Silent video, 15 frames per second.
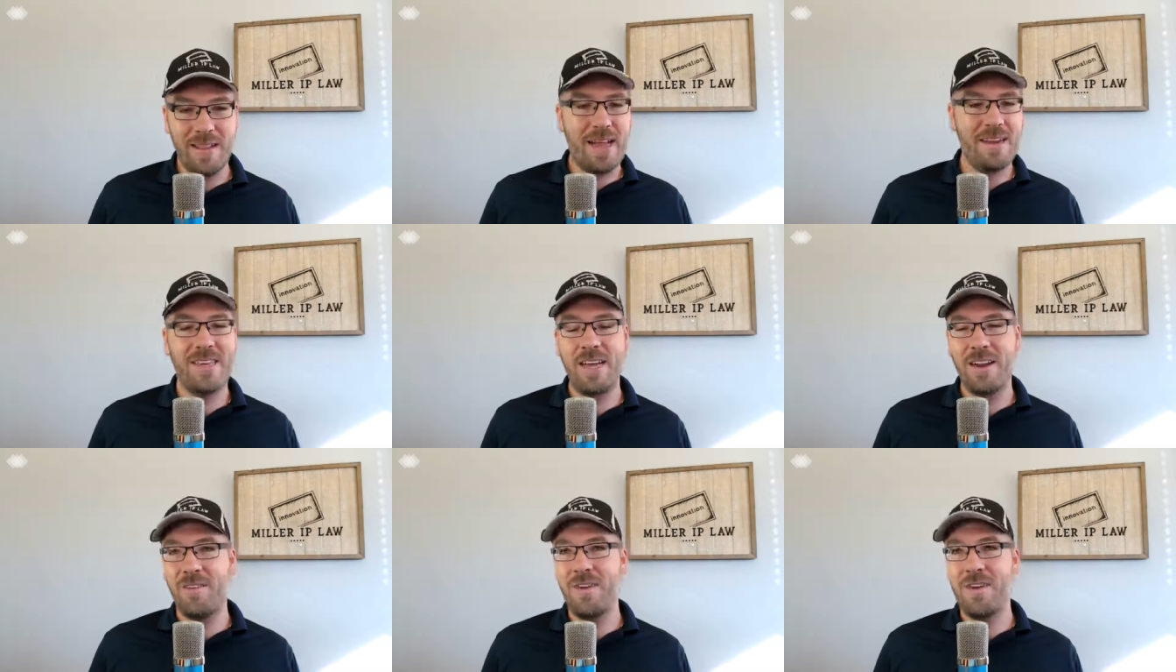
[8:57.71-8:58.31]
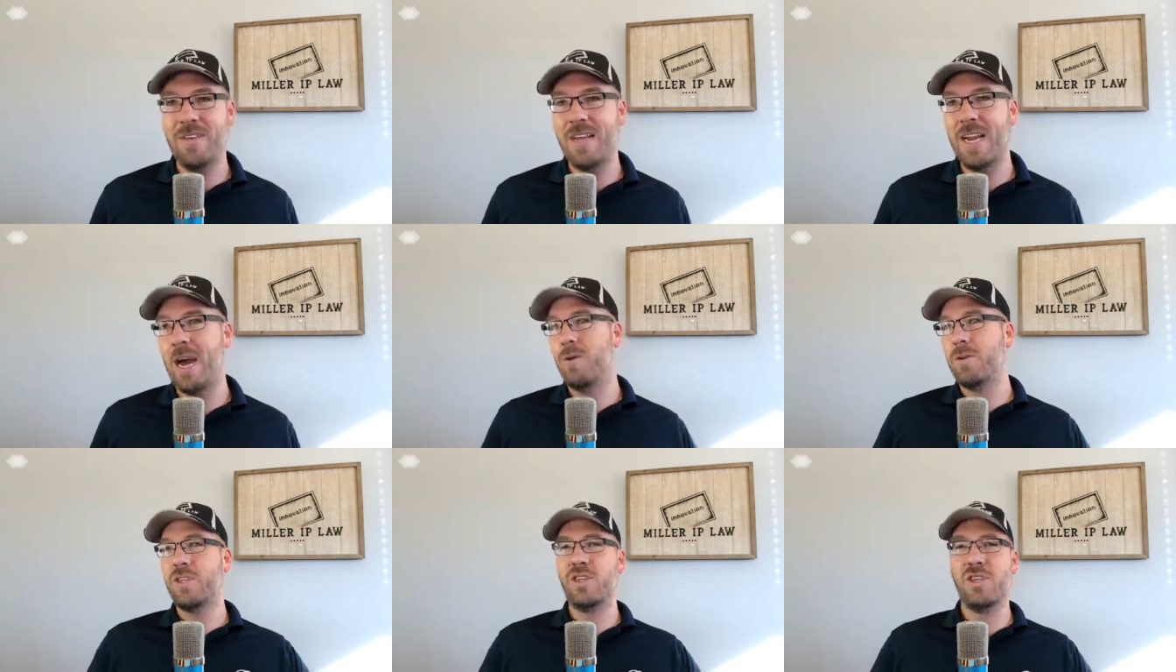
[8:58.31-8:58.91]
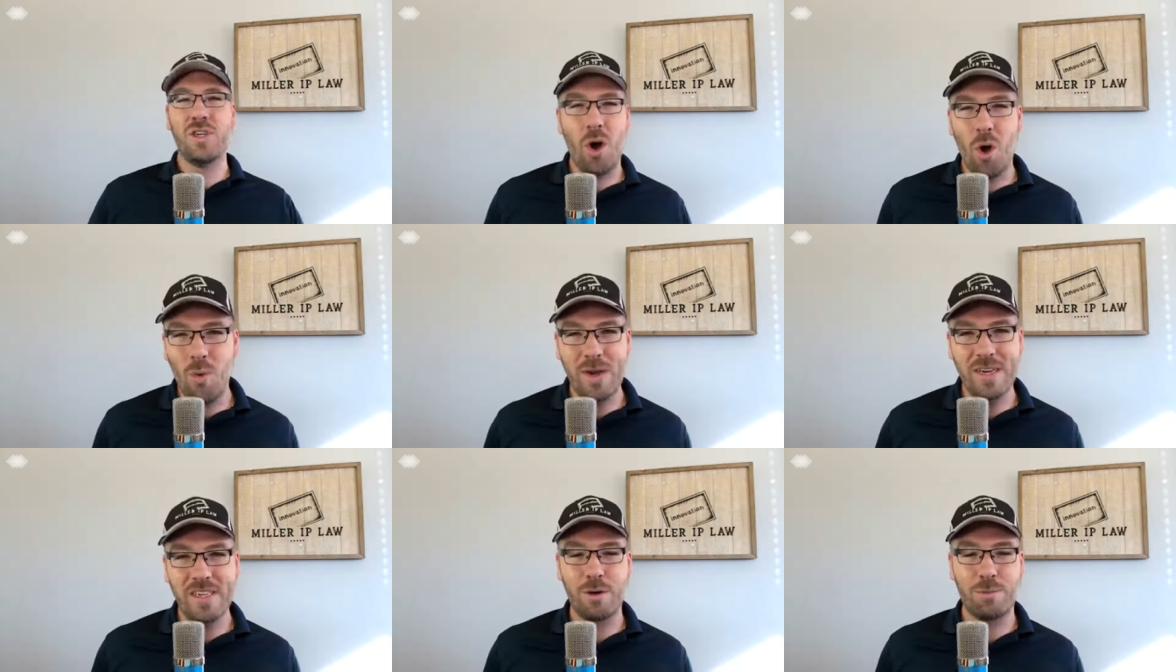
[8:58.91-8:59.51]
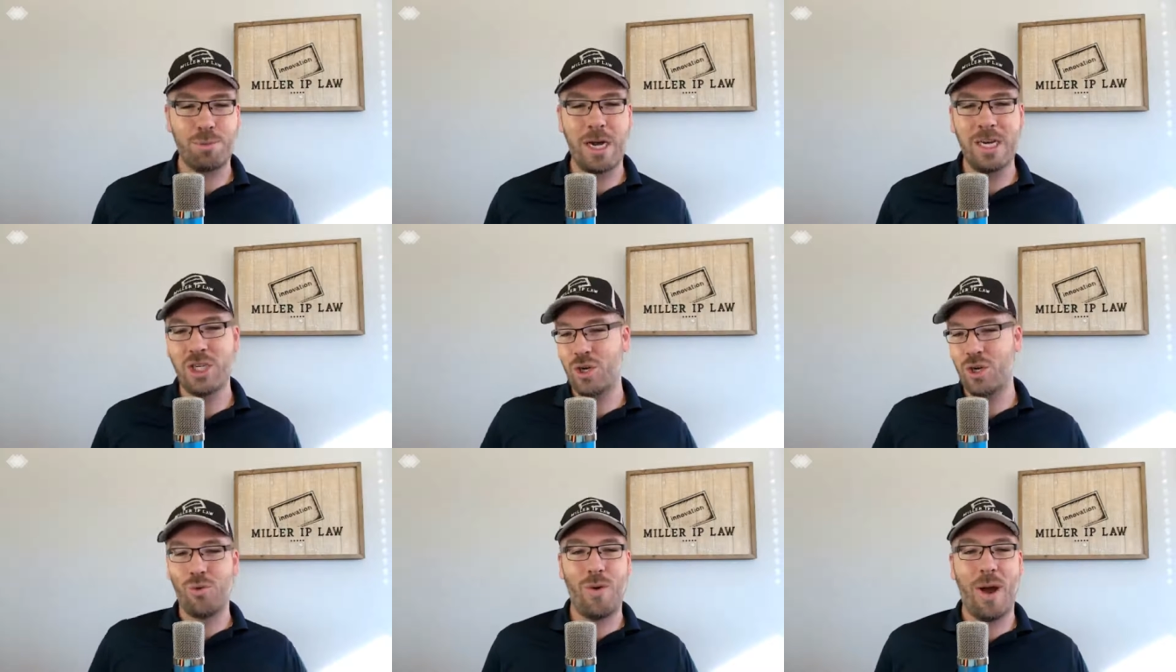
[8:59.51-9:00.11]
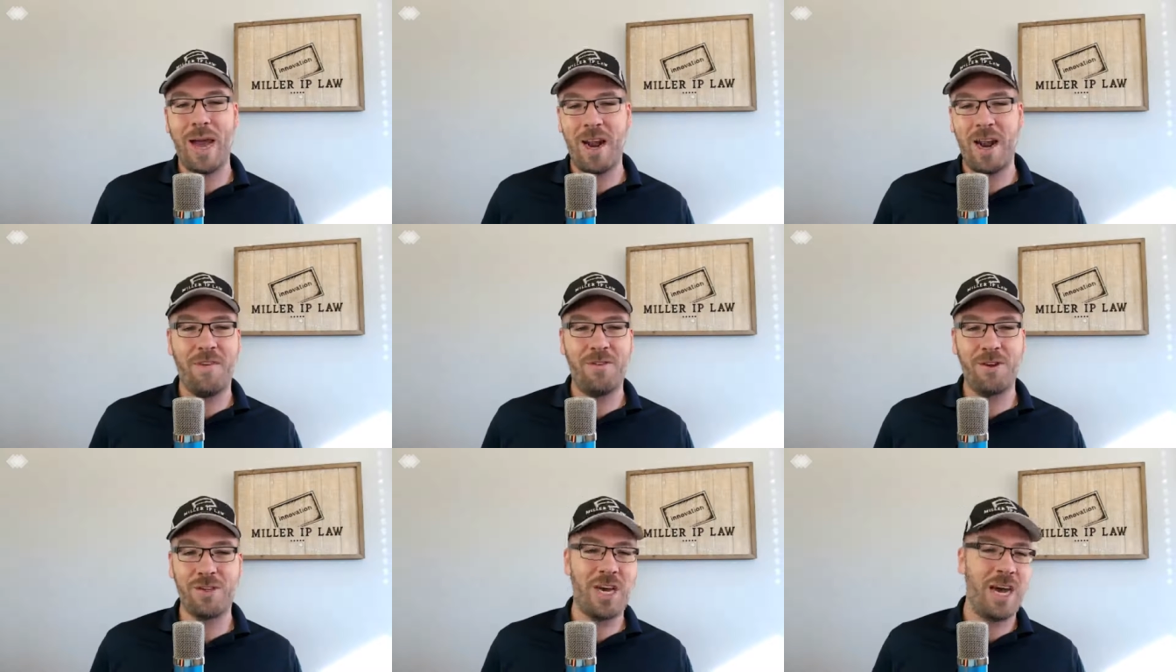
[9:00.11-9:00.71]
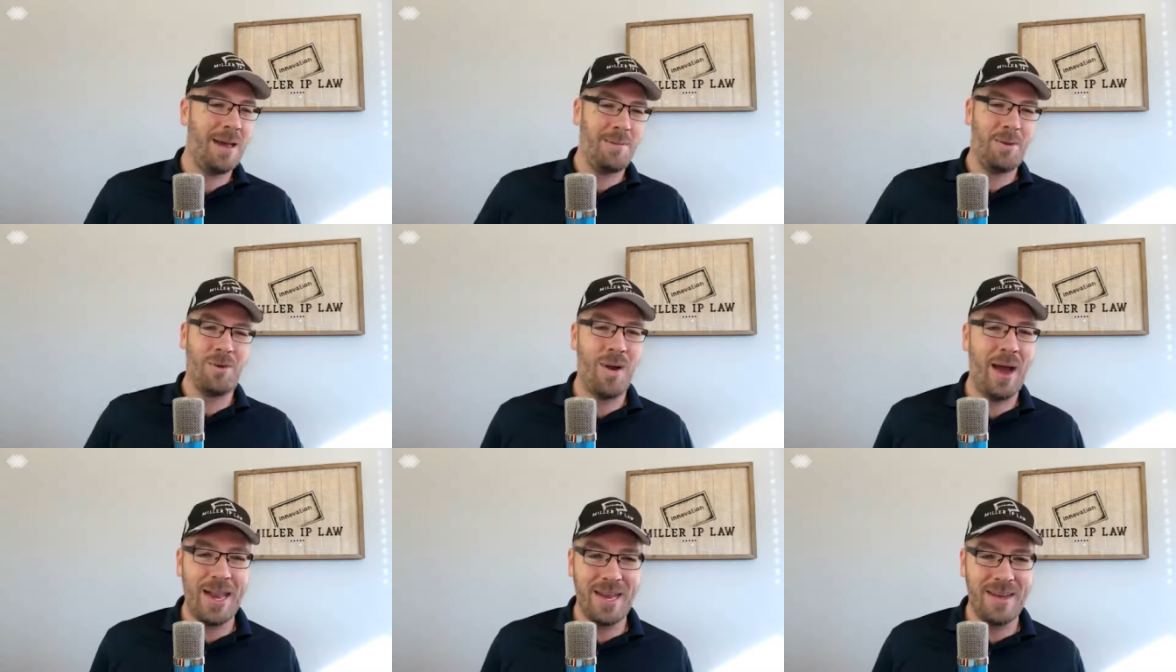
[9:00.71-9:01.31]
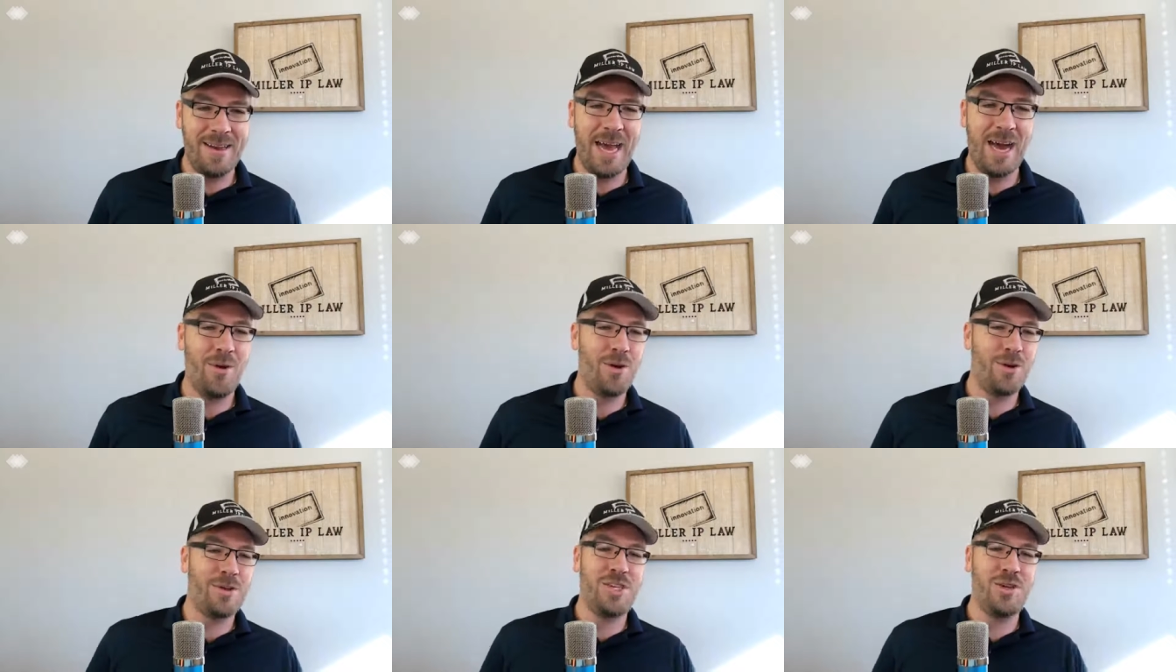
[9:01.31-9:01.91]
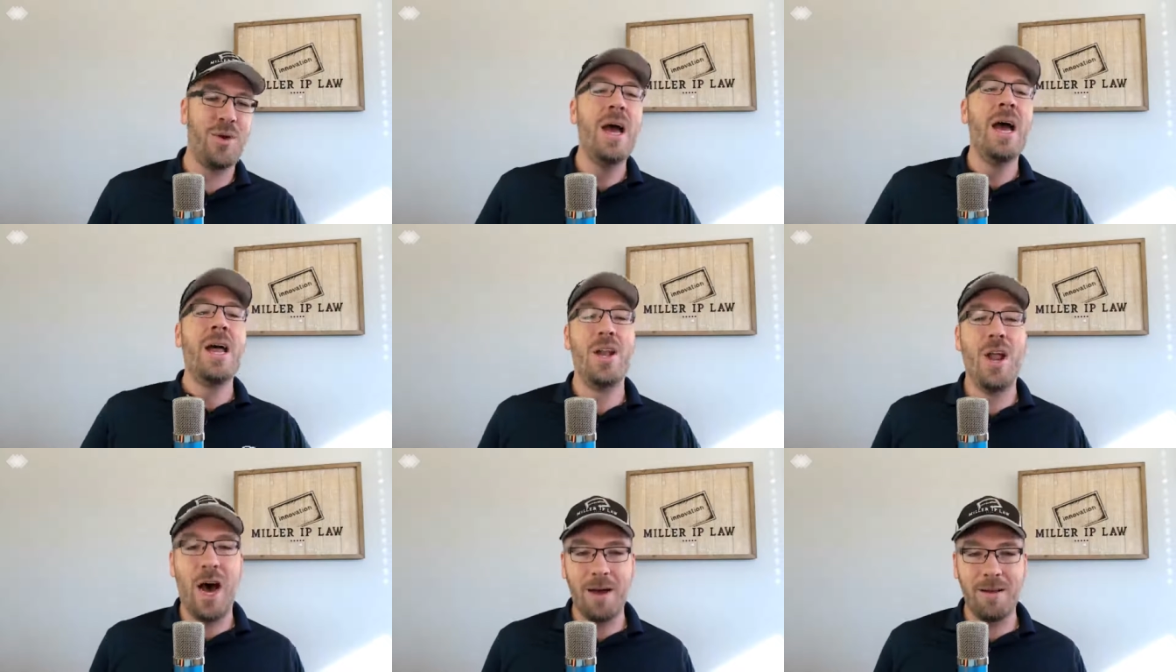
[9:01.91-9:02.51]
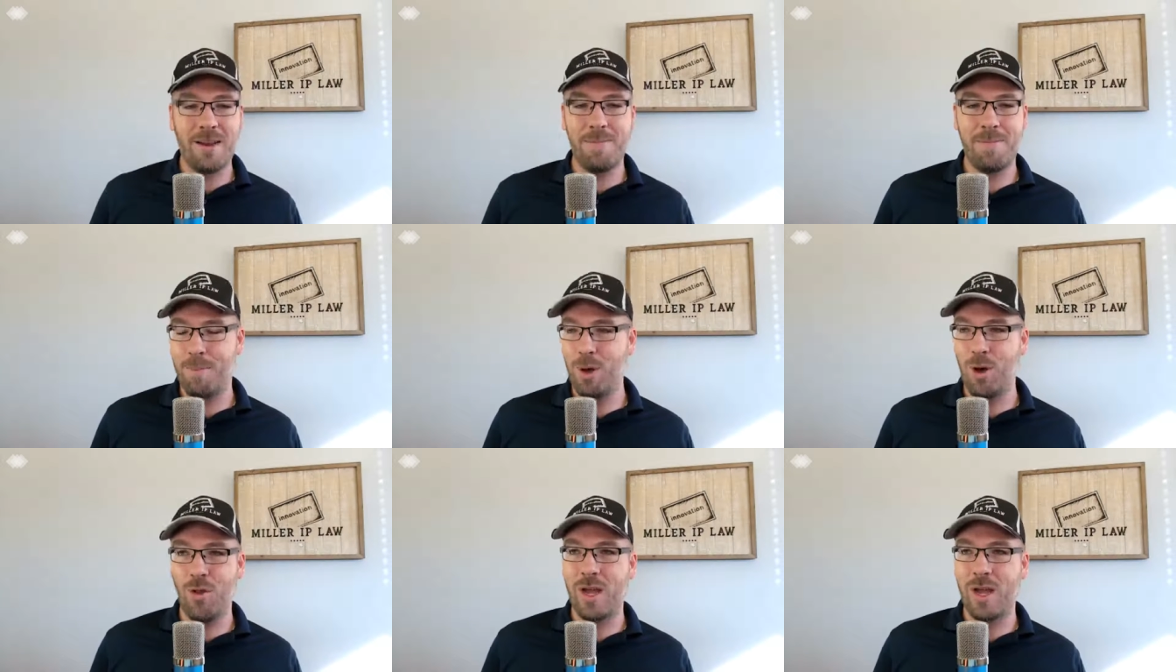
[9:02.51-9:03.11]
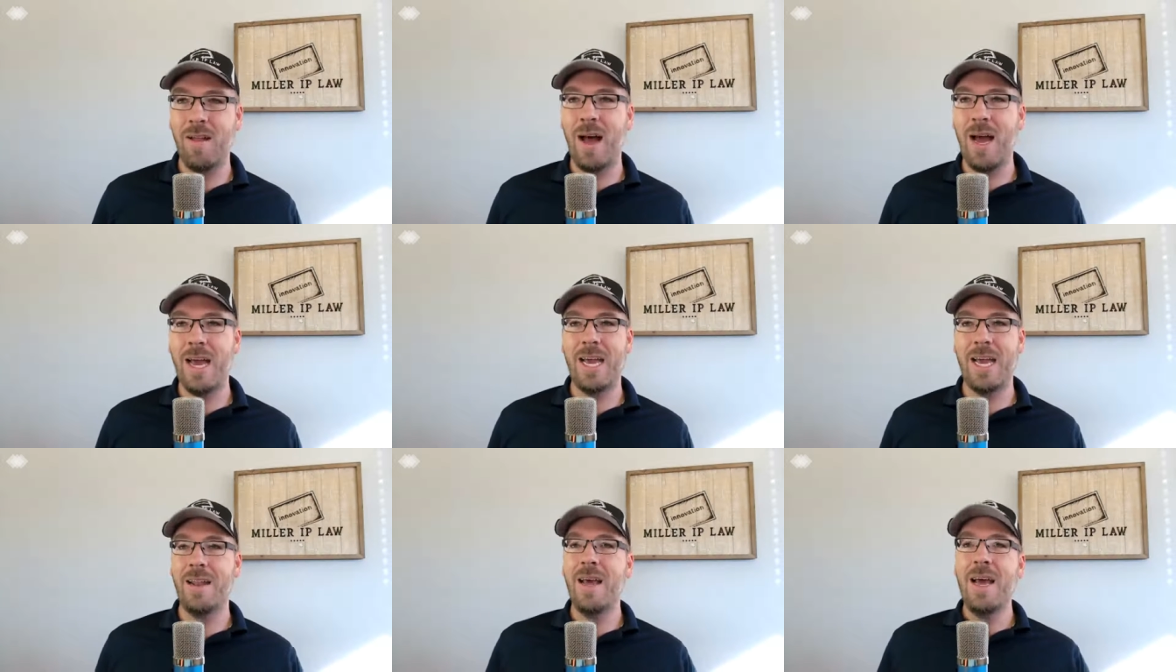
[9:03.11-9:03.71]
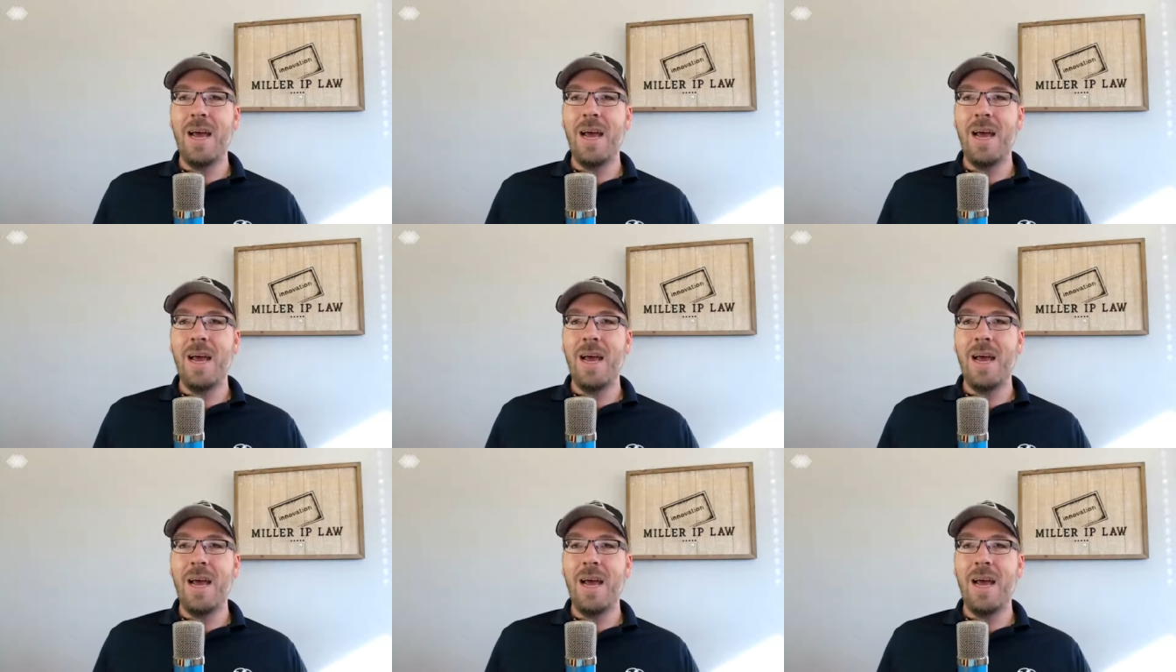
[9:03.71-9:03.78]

that 10 or 15 hours, there's always a pressure to write off your time or write it down or to not build a client